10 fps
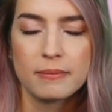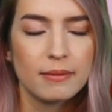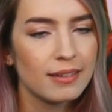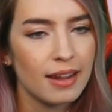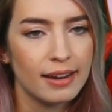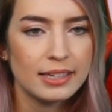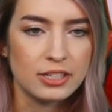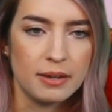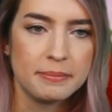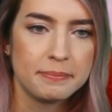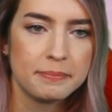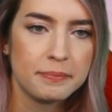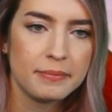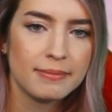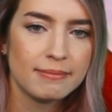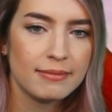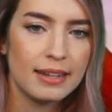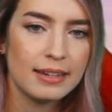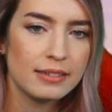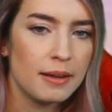Nana Dom.
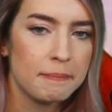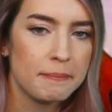Nana Dom.